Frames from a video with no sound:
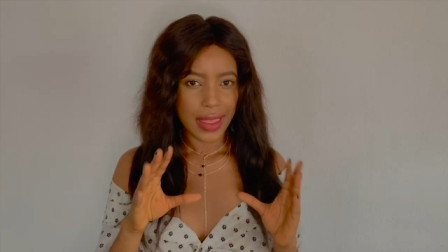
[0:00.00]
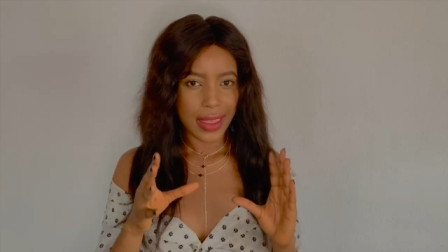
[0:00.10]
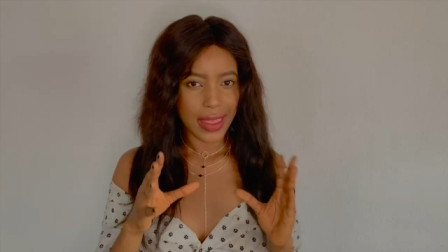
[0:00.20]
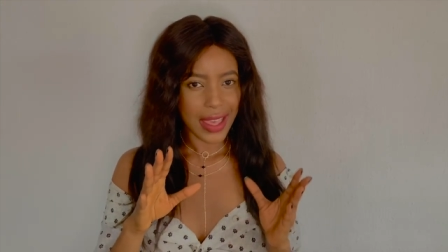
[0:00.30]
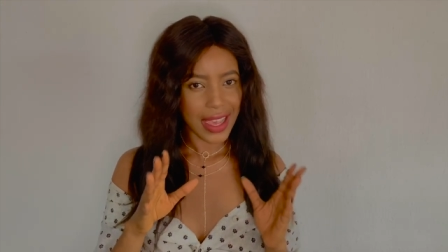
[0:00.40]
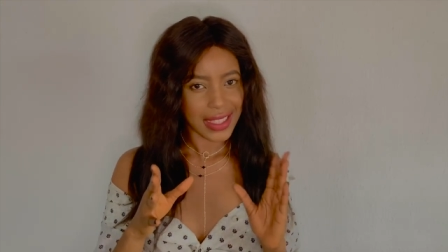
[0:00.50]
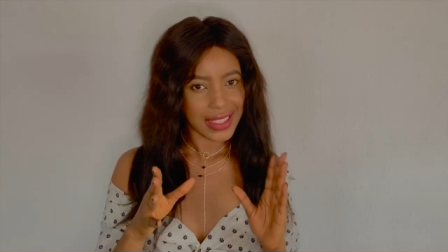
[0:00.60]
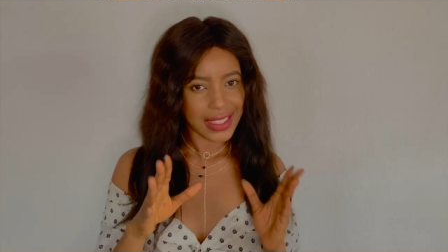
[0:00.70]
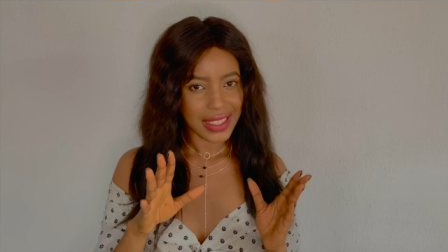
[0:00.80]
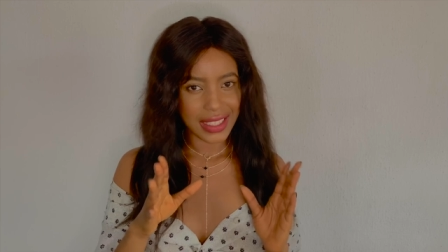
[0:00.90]
that
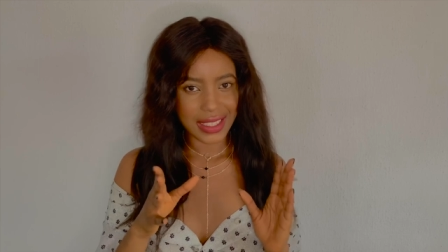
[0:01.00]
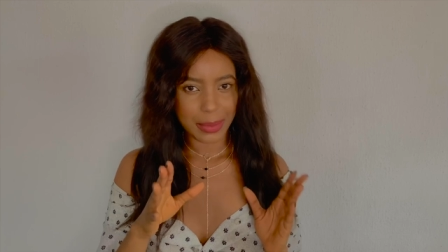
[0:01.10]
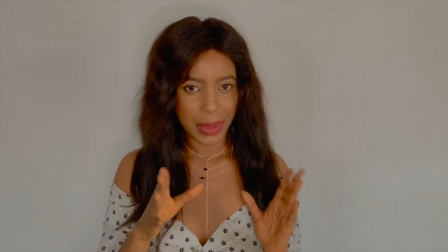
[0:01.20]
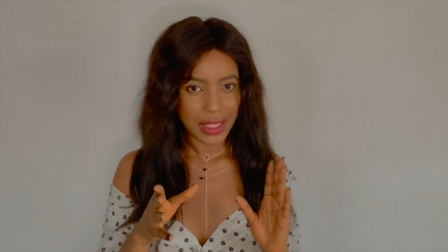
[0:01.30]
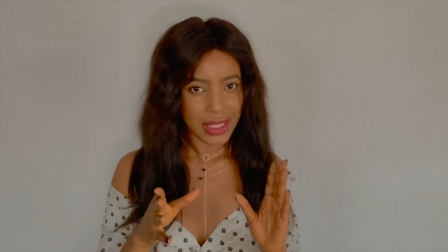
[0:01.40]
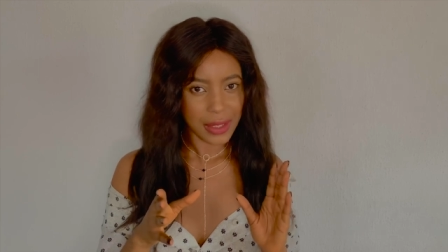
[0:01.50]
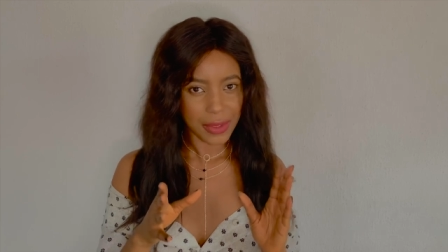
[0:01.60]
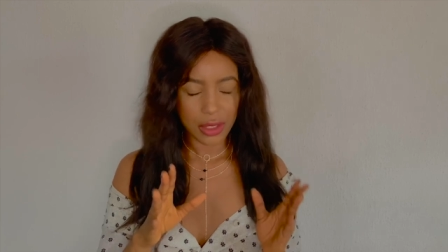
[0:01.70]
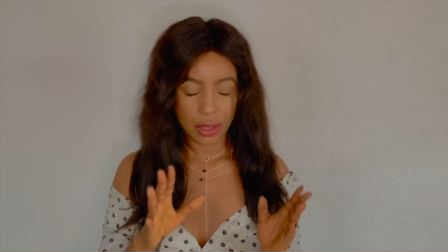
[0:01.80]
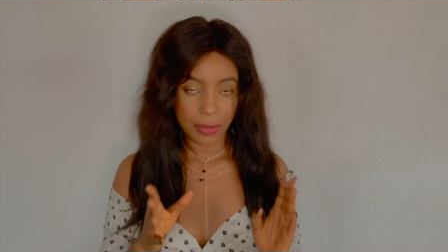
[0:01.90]
expensive
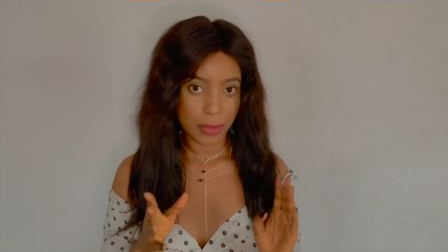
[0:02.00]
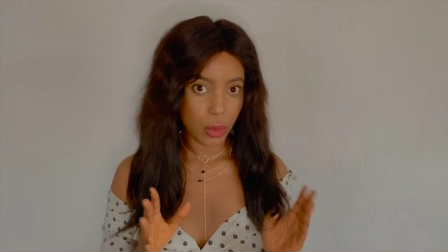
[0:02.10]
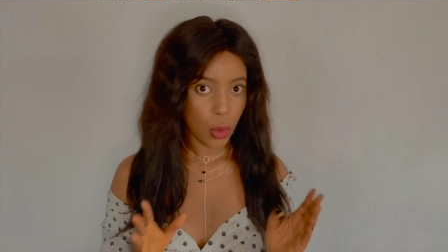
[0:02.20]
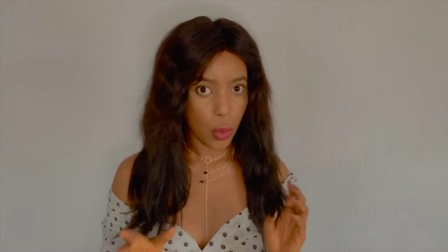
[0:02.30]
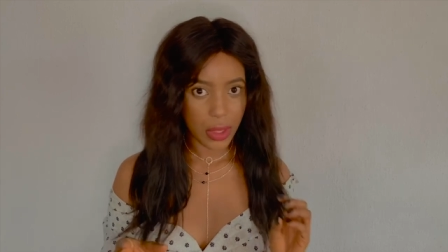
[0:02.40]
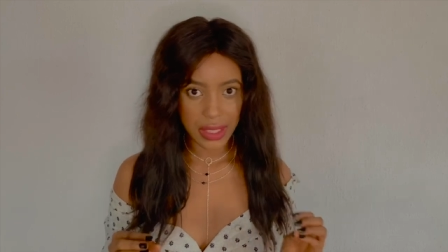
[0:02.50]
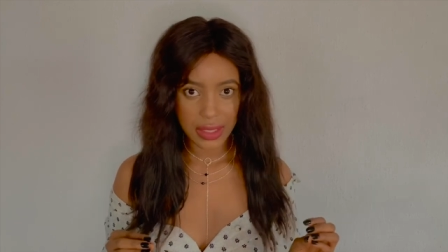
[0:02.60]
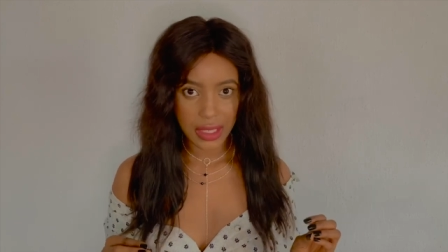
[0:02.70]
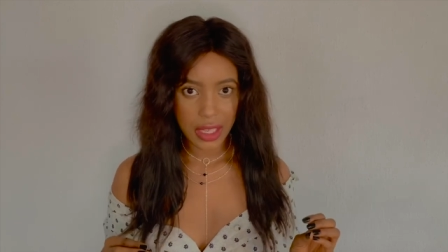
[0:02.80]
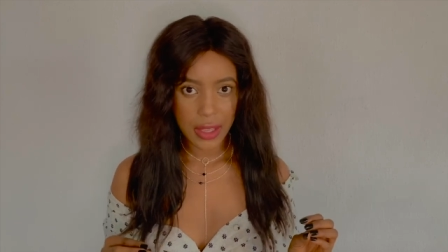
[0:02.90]
it's of low
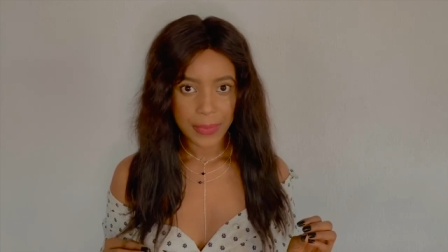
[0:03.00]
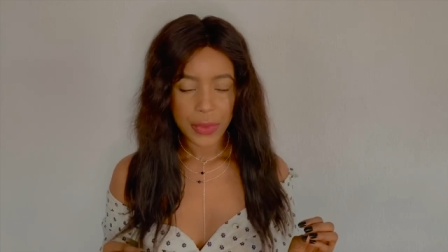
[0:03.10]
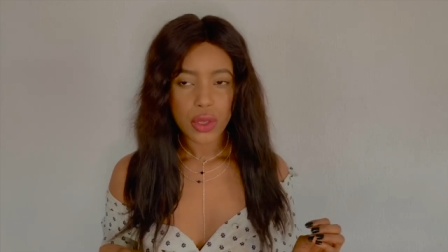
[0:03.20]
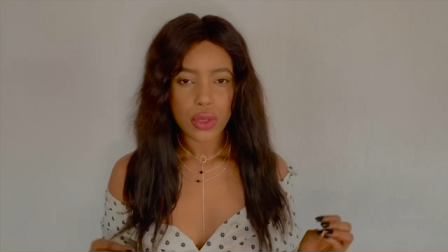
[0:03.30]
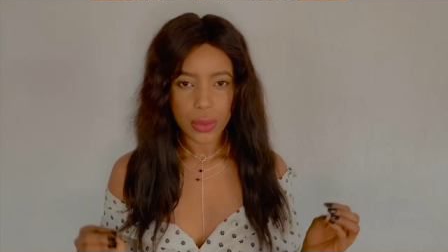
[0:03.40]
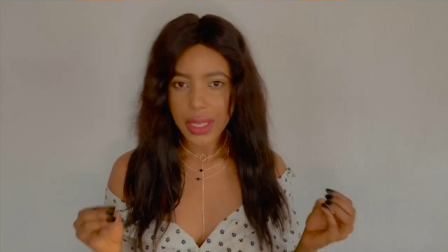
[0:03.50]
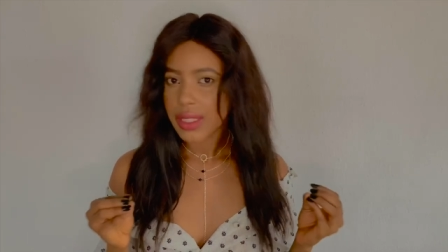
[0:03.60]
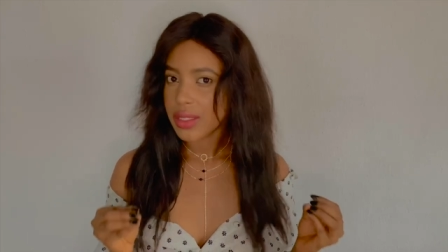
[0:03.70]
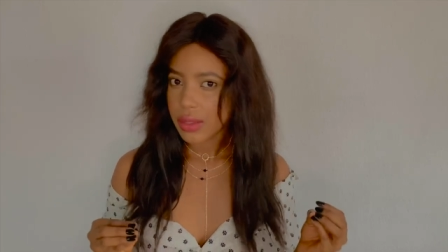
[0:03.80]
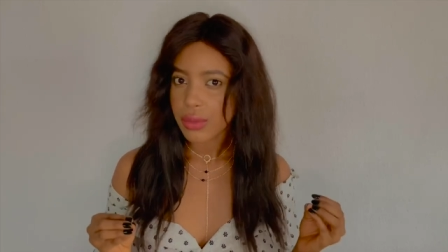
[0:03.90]
quality you can
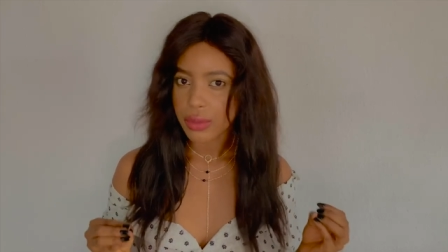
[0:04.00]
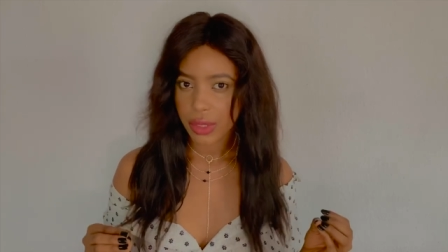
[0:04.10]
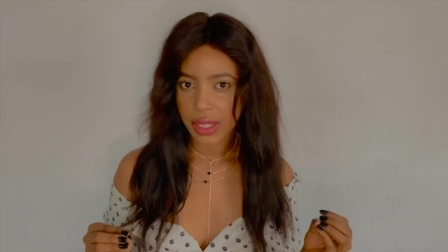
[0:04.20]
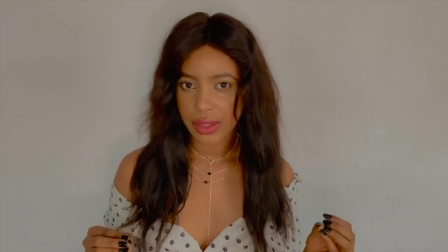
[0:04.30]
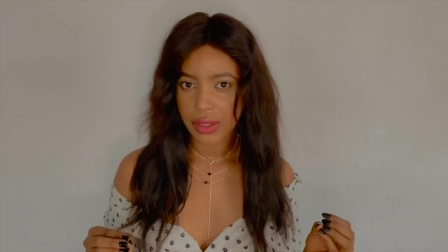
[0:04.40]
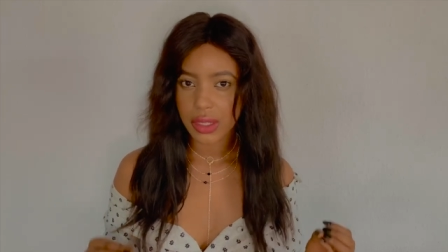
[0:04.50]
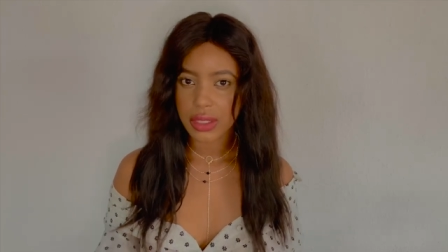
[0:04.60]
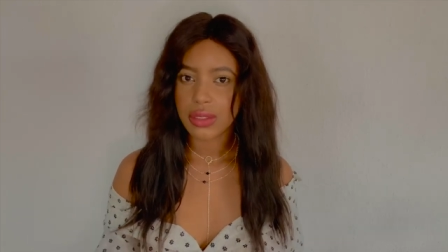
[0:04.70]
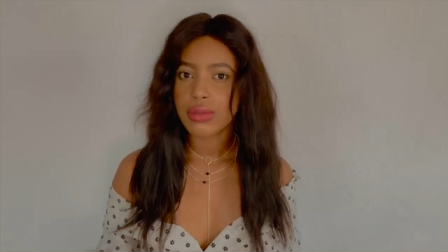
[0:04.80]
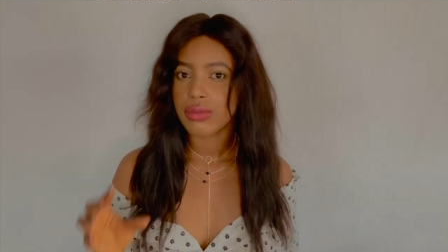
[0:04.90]
still rock it you can
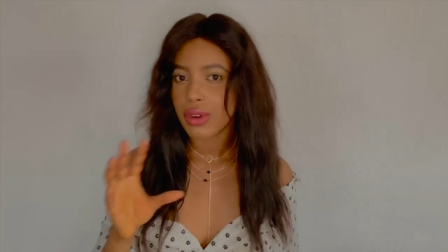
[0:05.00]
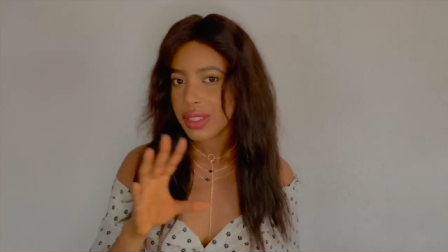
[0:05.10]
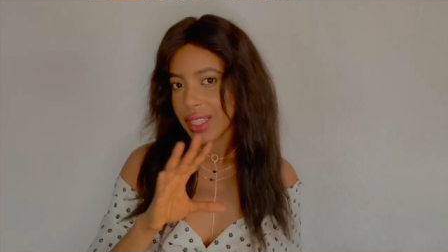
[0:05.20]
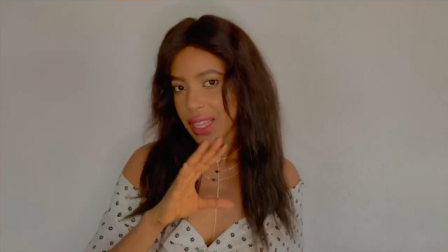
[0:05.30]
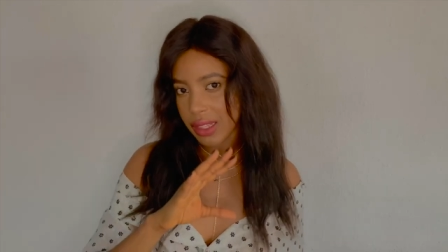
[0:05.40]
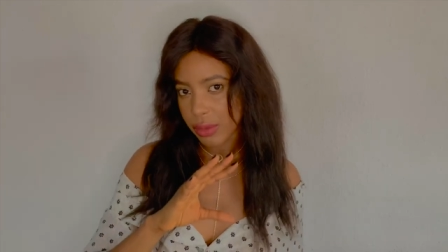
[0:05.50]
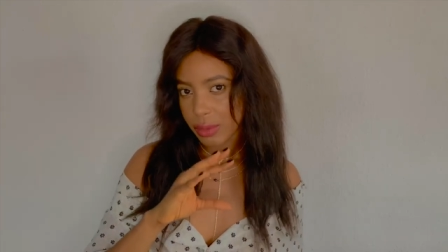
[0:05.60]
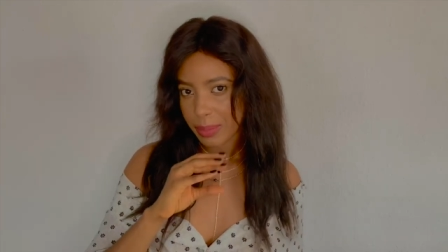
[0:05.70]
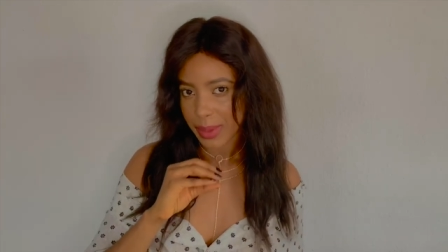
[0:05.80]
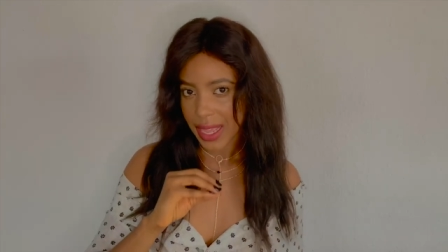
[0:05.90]
still rock that little
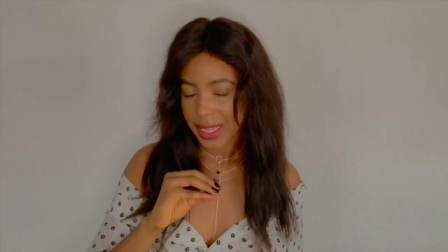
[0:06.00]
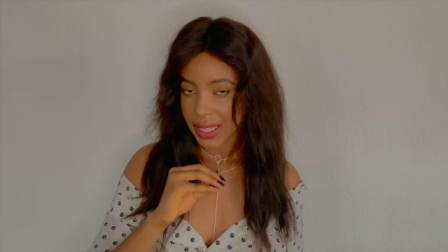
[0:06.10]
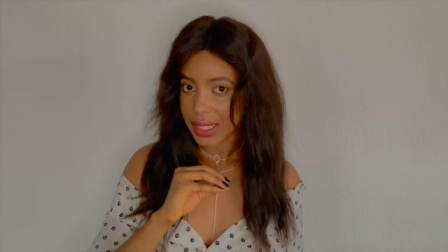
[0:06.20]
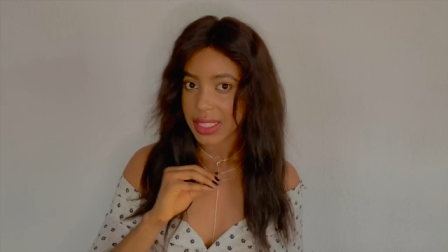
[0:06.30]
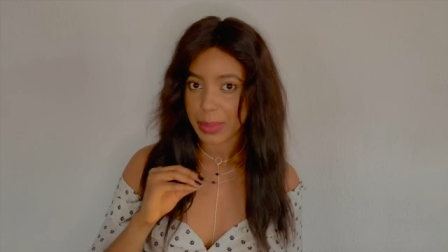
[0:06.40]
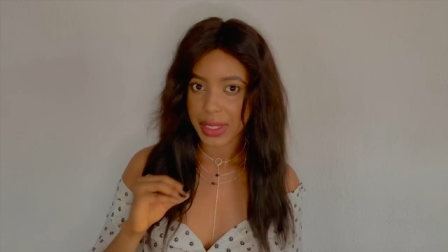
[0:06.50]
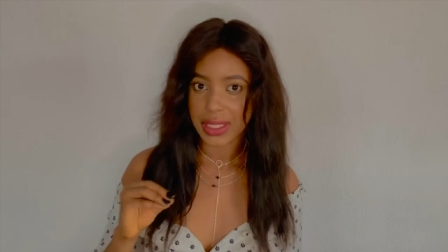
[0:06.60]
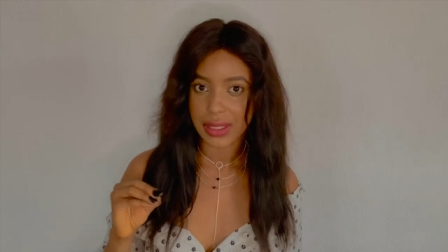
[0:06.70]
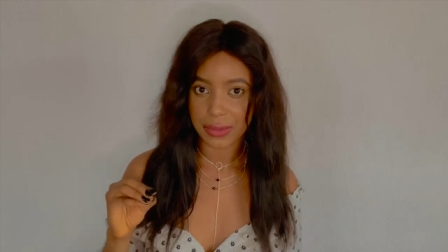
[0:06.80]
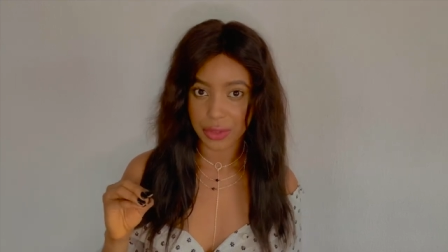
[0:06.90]
black
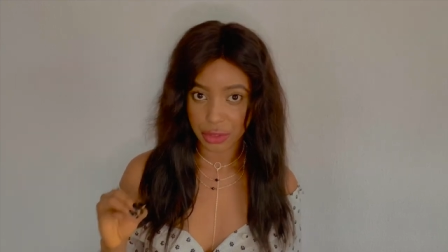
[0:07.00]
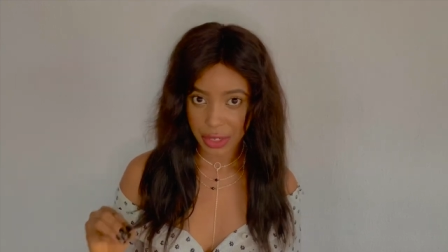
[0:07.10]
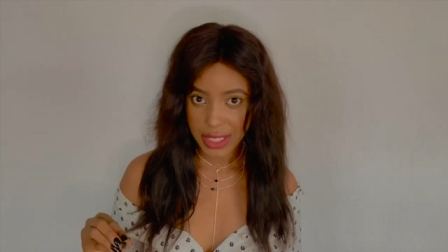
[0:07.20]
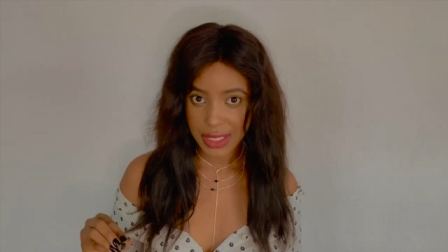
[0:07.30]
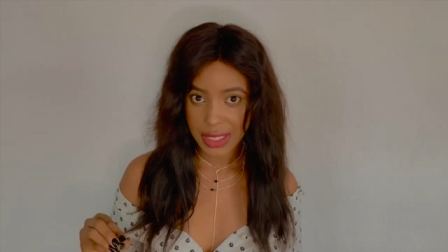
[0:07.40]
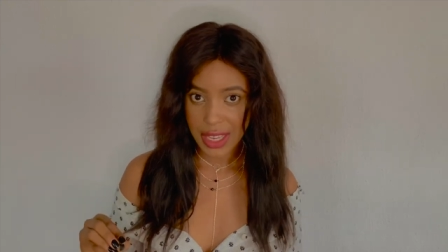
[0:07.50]
inexpensive dress